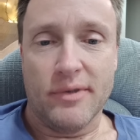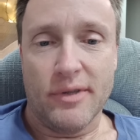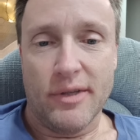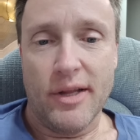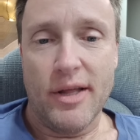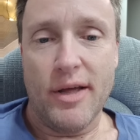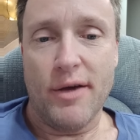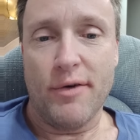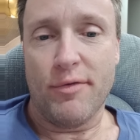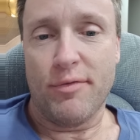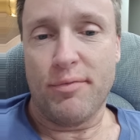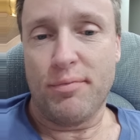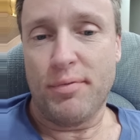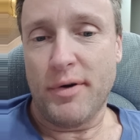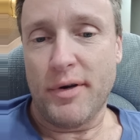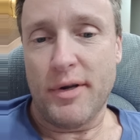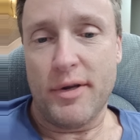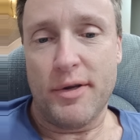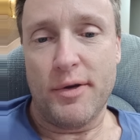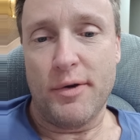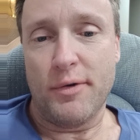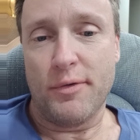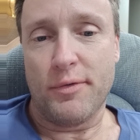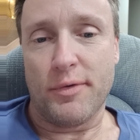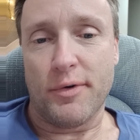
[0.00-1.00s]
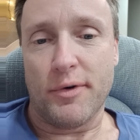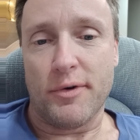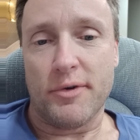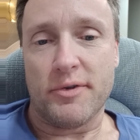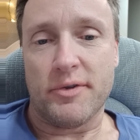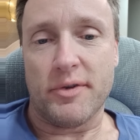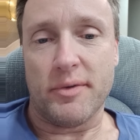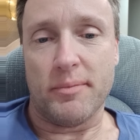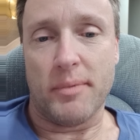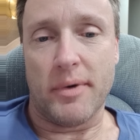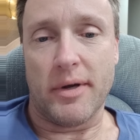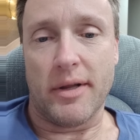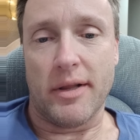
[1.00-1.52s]
live putting you
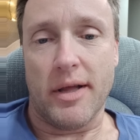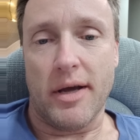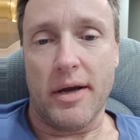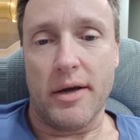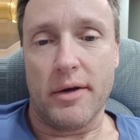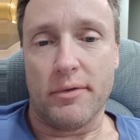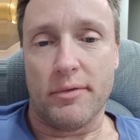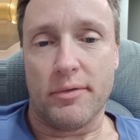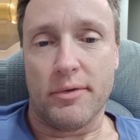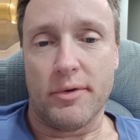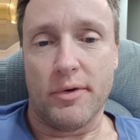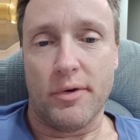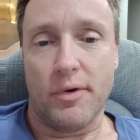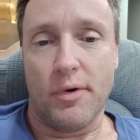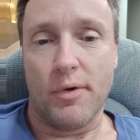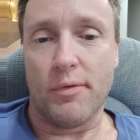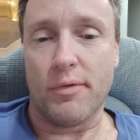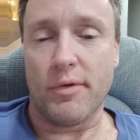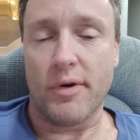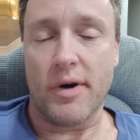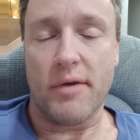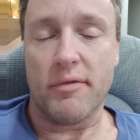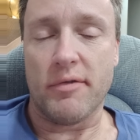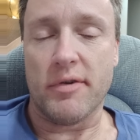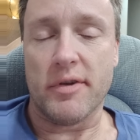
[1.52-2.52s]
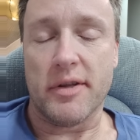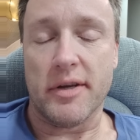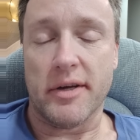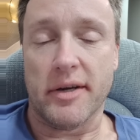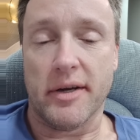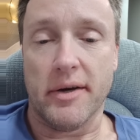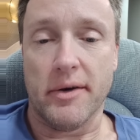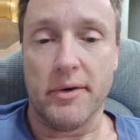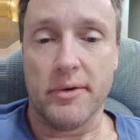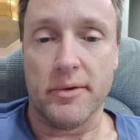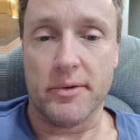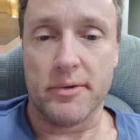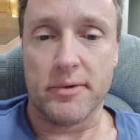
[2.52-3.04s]
first in my life over everything
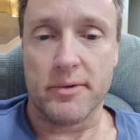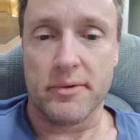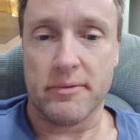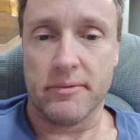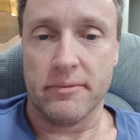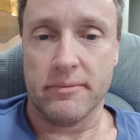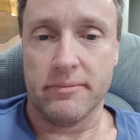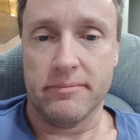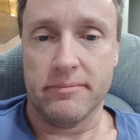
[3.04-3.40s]
else.